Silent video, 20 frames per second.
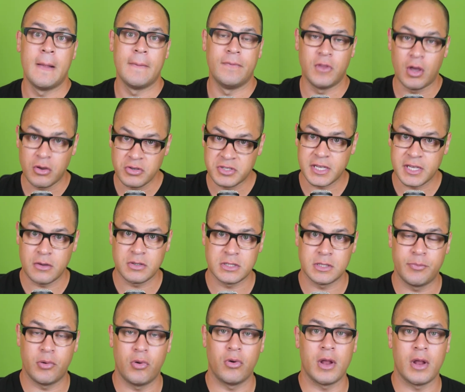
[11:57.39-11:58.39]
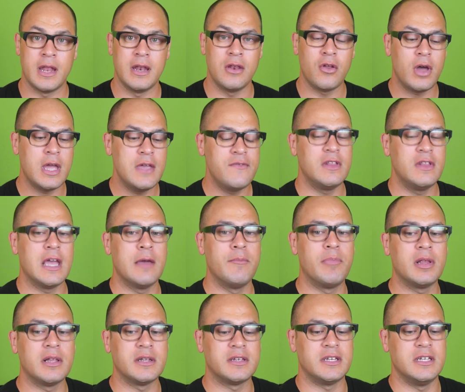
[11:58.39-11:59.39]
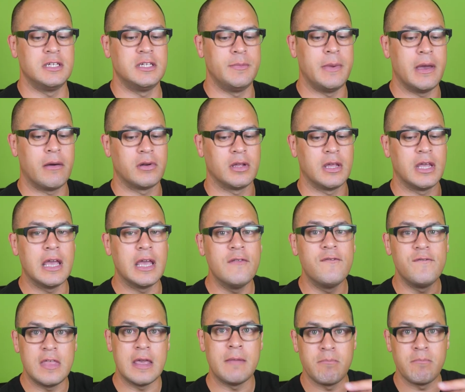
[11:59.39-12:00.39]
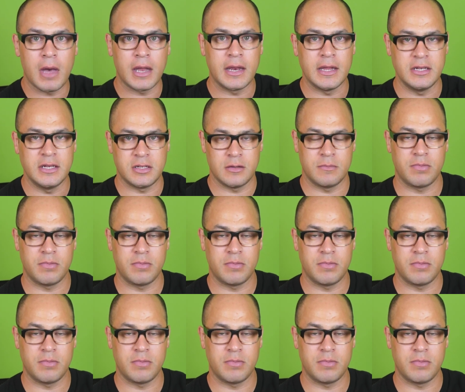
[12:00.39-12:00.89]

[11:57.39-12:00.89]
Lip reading: no sales support, and not even the ability to be able to give them money to